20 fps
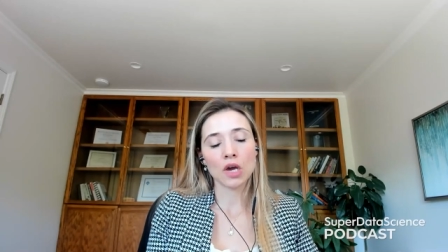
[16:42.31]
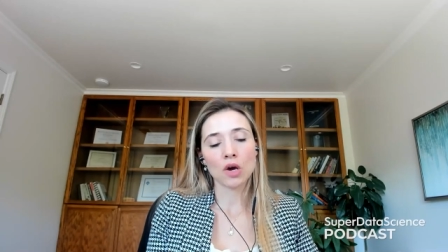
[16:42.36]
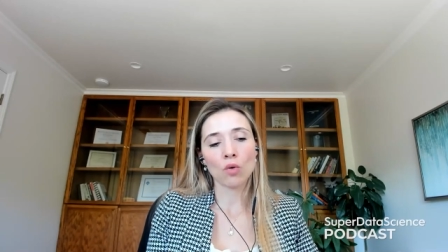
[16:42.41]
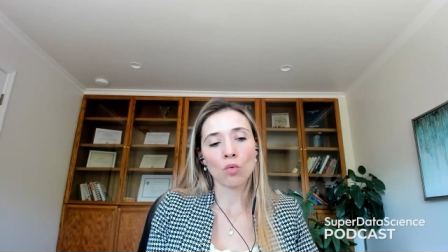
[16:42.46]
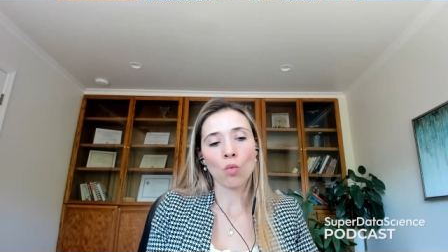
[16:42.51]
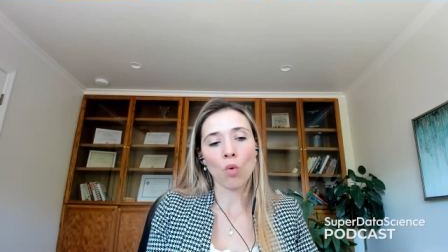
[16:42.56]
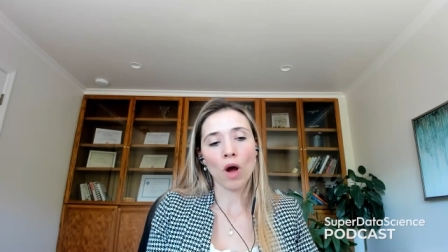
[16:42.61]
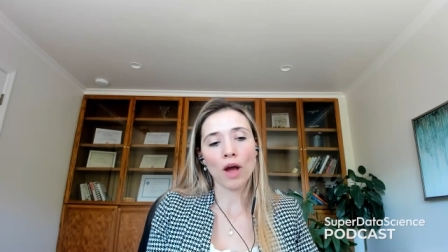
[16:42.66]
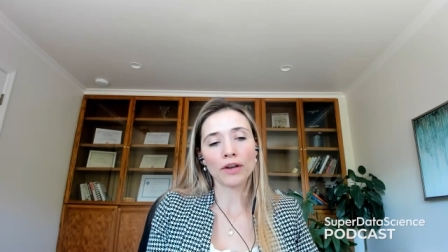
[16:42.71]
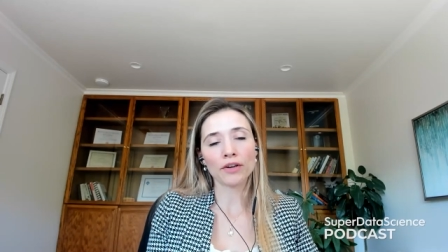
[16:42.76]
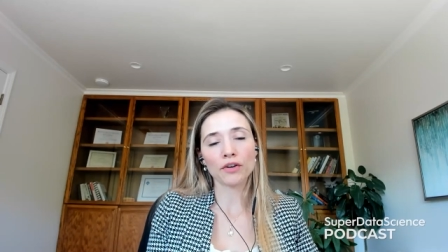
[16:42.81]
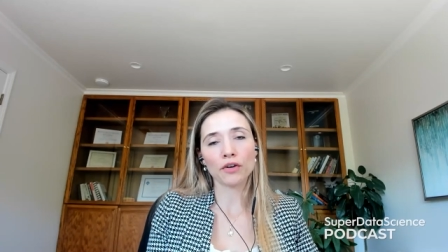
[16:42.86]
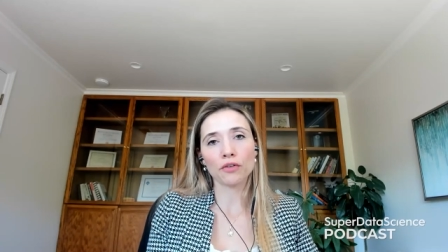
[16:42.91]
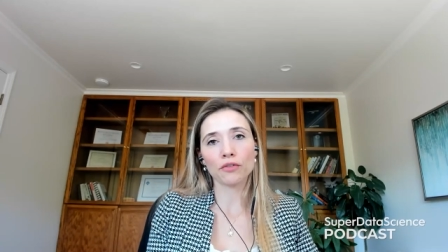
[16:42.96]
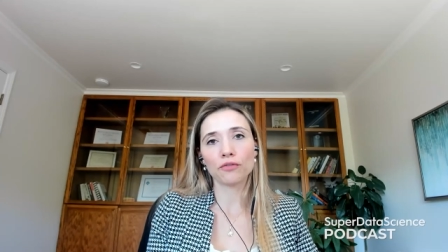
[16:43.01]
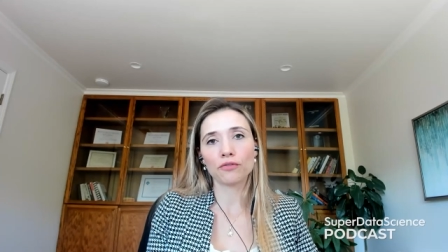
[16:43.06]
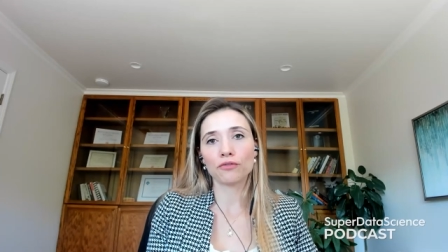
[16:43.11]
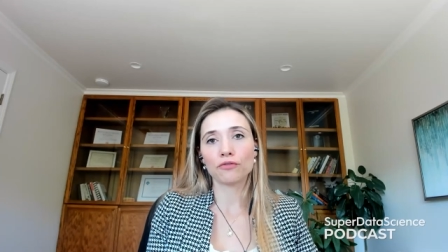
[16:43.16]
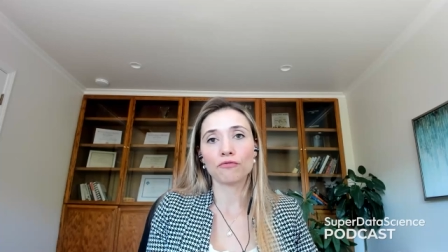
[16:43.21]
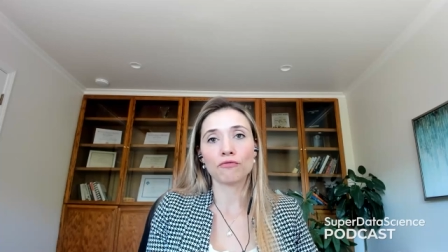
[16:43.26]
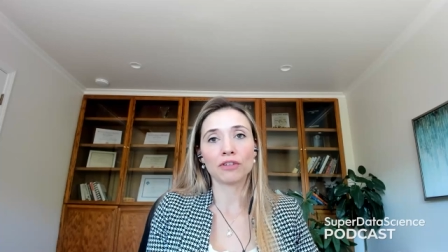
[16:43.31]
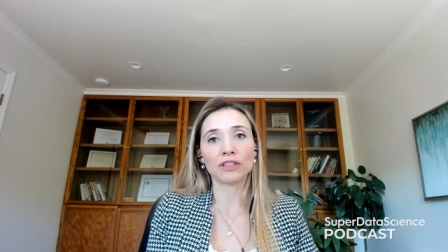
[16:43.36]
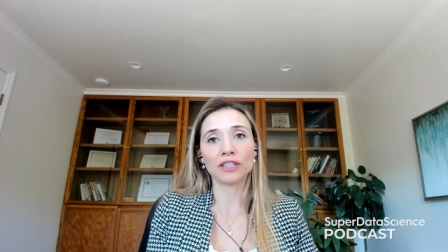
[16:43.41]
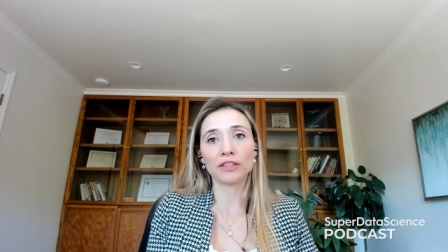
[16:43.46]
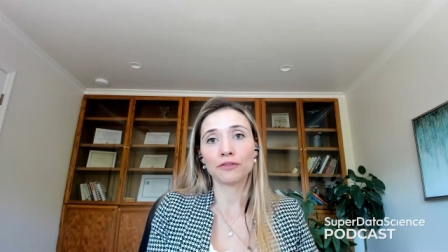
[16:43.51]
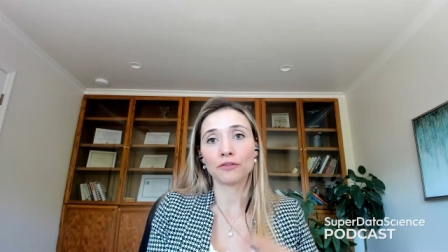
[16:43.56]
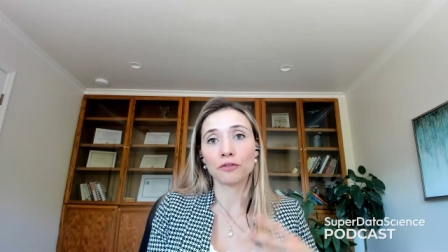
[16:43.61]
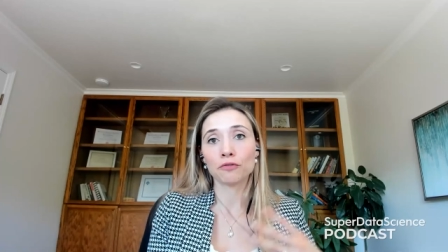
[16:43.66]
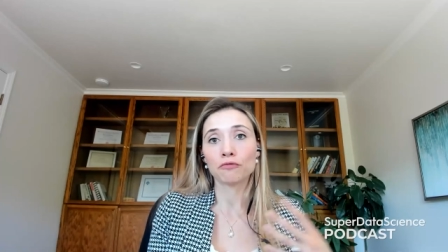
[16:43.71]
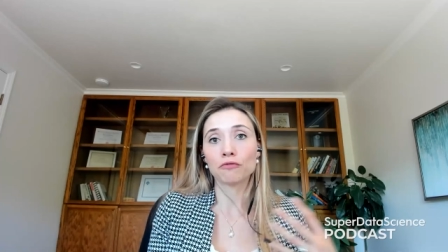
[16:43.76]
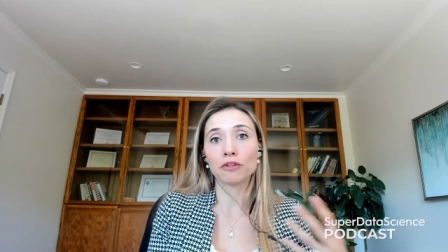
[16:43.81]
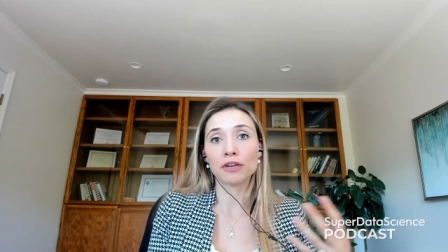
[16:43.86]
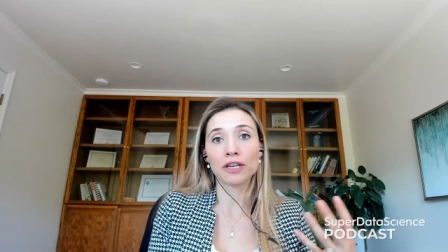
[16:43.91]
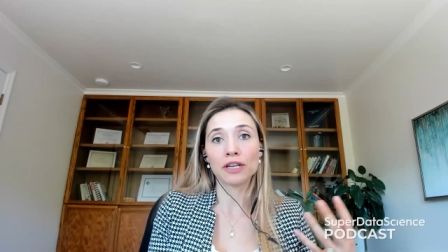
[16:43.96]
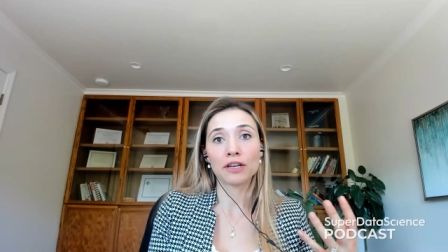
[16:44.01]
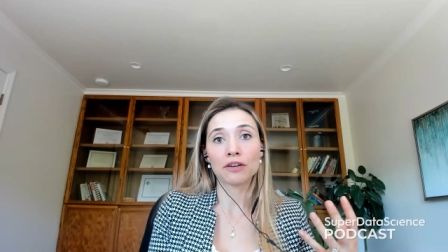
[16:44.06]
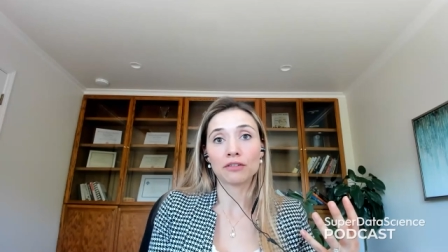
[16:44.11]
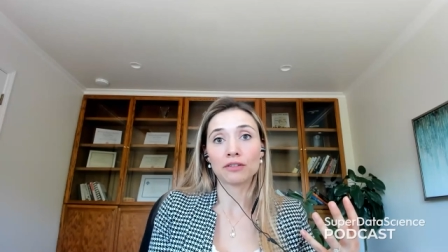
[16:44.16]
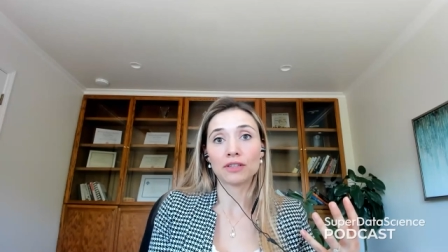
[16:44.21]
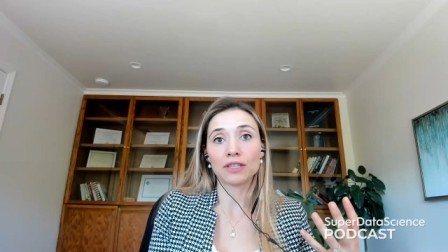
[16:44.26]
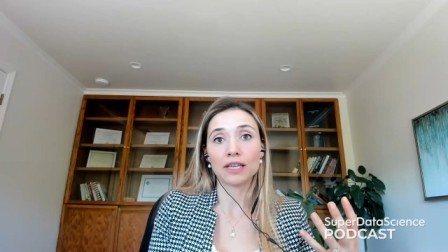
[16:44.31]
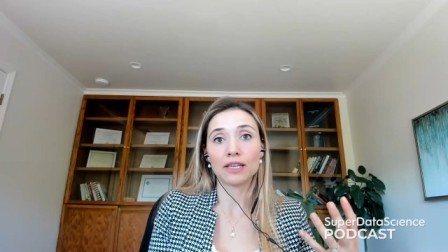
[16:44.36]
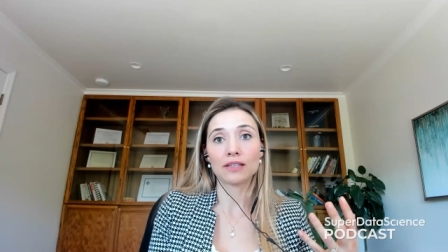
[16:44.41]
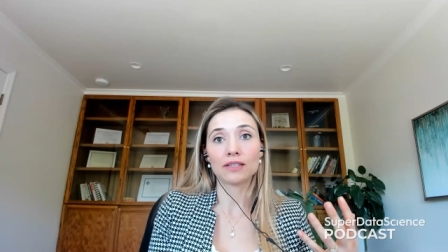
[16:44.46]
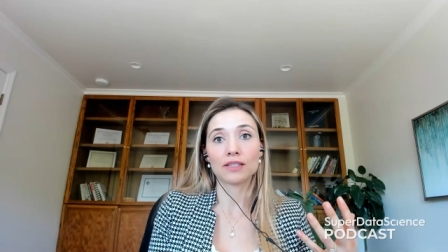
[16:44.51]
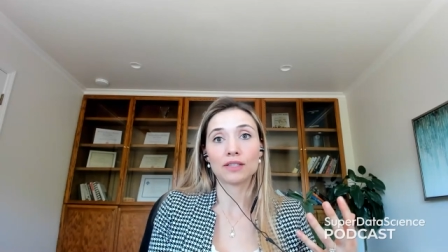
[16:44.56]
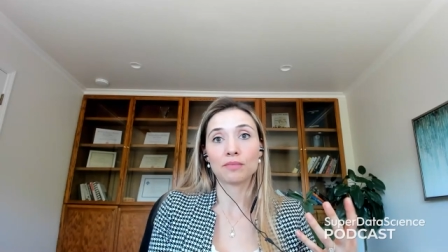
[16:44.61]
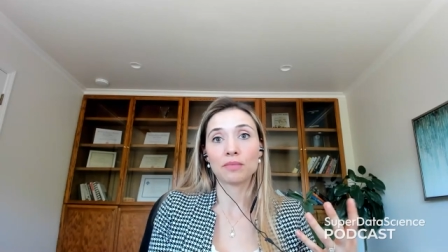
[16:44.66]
one of what if a query contains